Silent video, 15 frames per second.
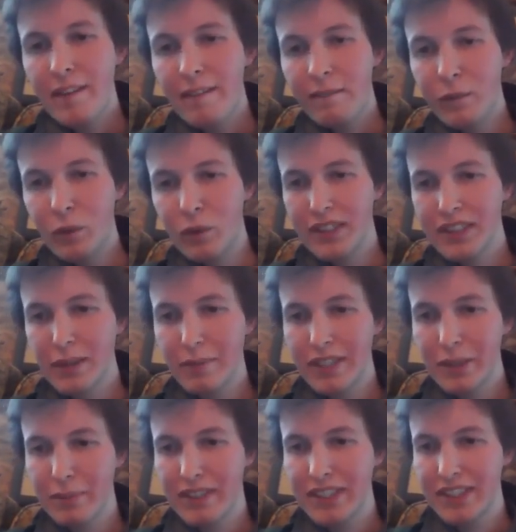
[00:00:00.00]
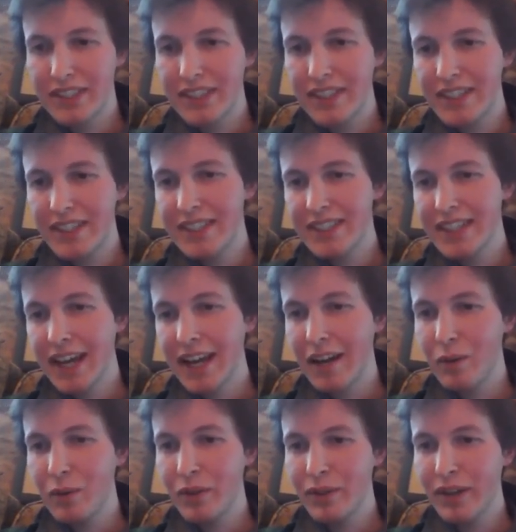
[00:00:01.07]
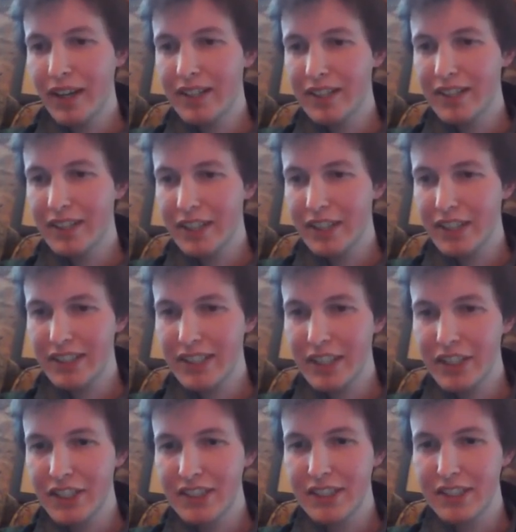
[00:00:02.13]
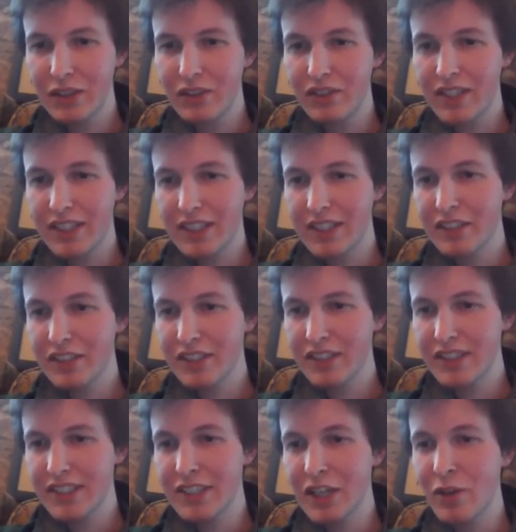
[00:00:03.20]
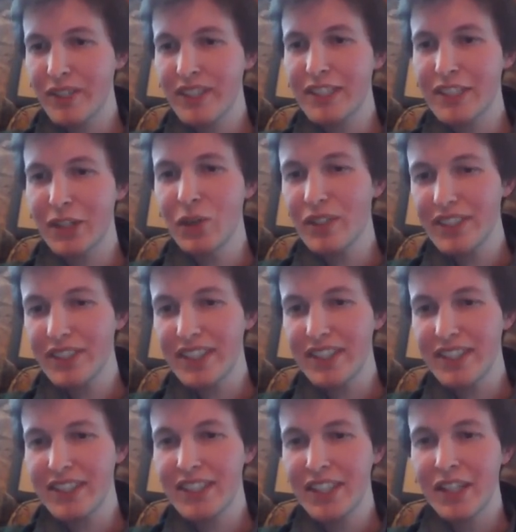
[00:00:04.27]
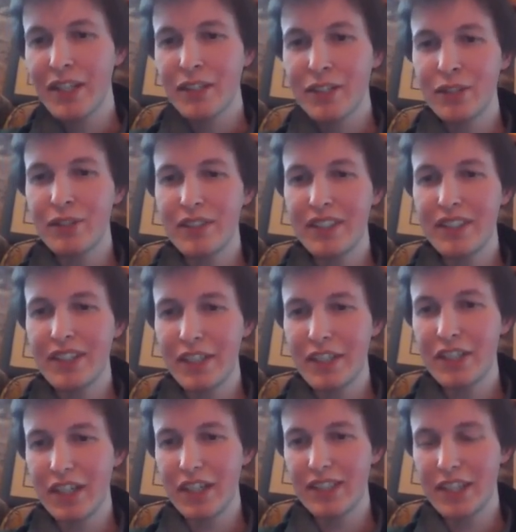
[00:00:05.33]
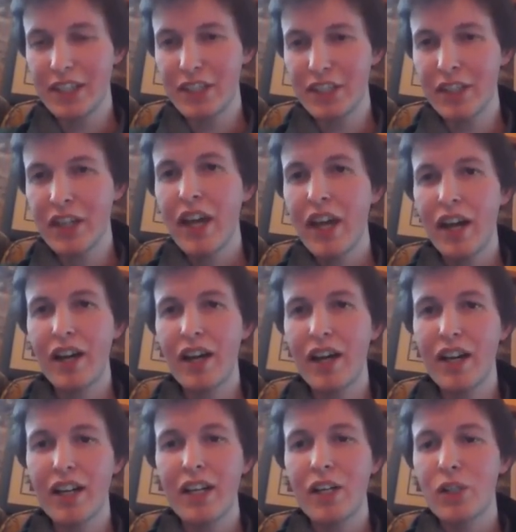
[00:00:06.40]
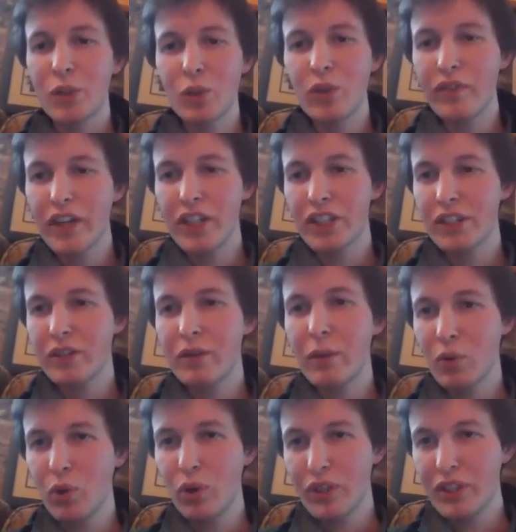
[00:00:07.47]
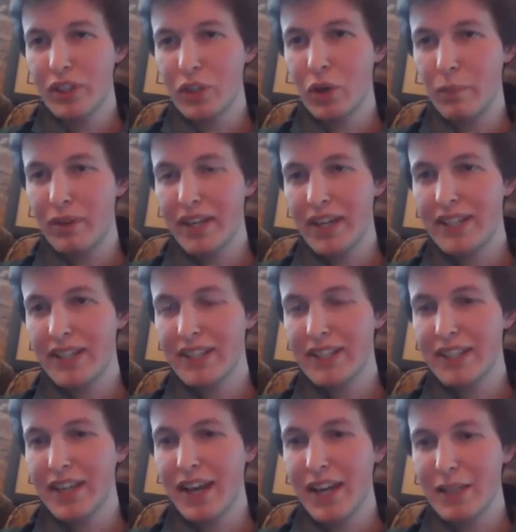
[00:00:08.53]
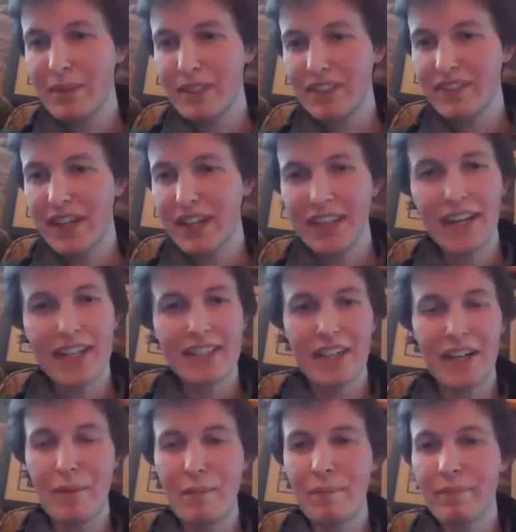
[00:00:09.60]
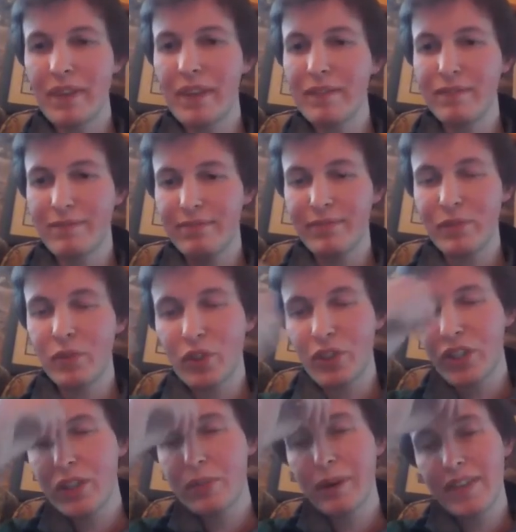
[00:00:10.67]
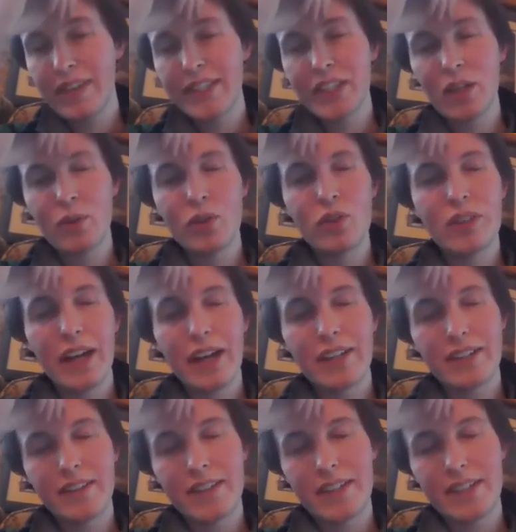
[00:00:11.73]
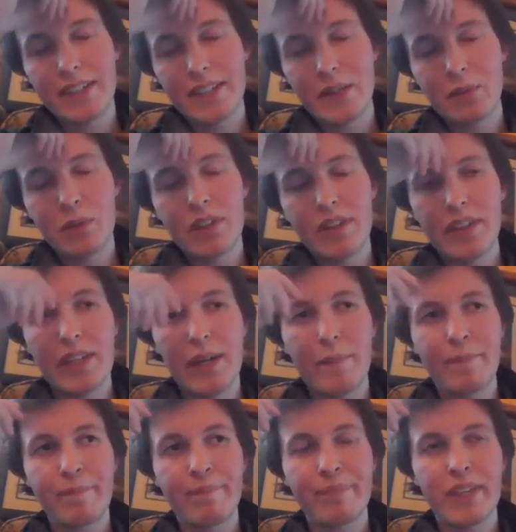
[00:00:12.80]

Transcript: For semi-explicit DAEs, how are you handling the initializations? There's a lot of classical literature that says ODEs are not DAEs due to the initialization. Short version, I'm not looking at the complicated aspects of that yet. If you're curious about this, go and look at, it's one of the